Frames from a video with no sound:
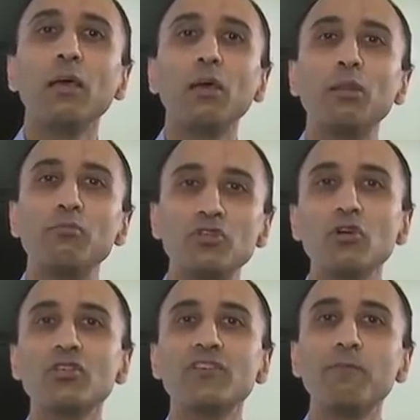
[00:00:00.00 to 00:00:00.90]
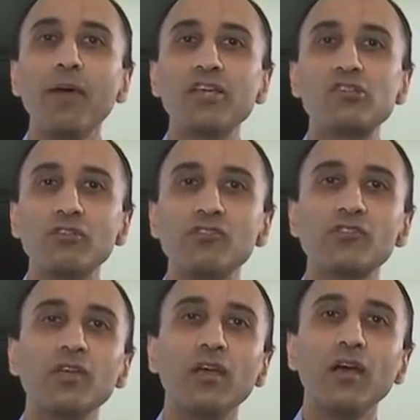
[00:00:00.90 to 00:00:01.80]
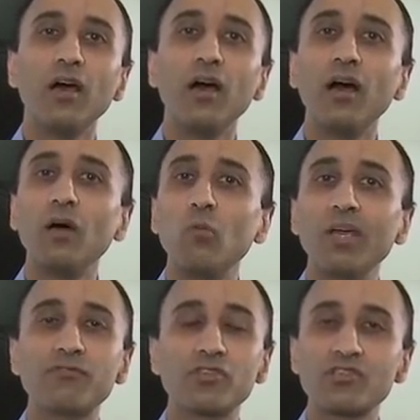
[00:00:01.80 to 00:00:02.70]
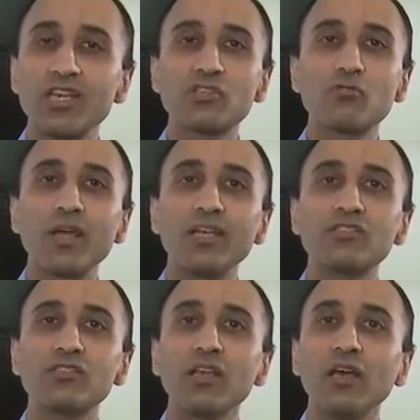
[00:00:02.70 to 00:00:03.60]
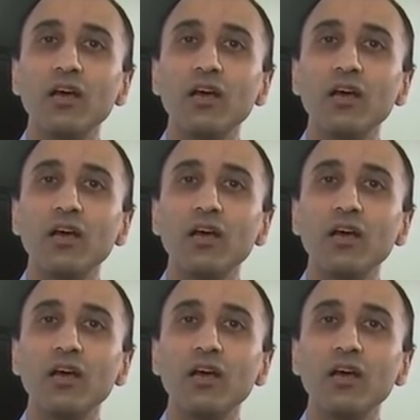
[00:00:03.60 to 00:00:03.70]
in the majority of patients, we have success rates